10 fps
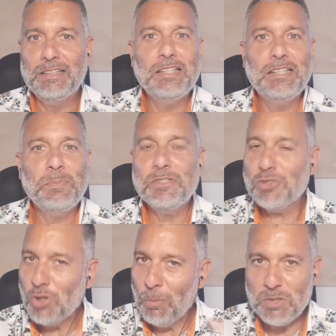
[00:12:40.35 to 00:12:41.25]
There's been
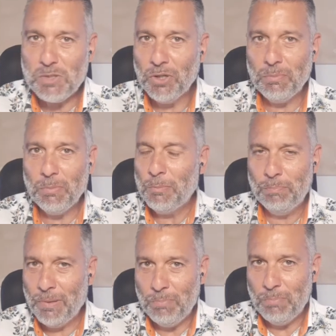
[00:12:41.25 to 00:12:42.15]
so much money
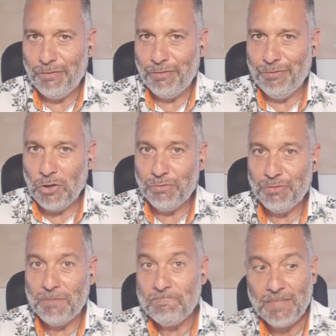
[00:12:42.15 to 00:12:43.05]
being put in front of
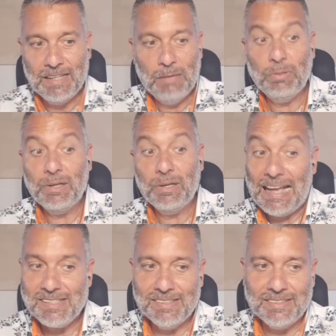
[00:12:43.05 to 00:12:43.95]
him, but he
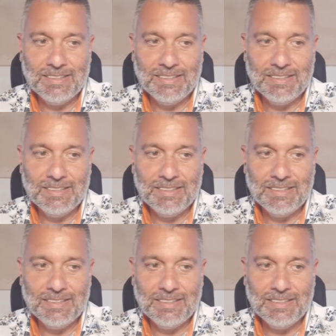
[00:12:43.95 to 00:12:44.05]
hasn't.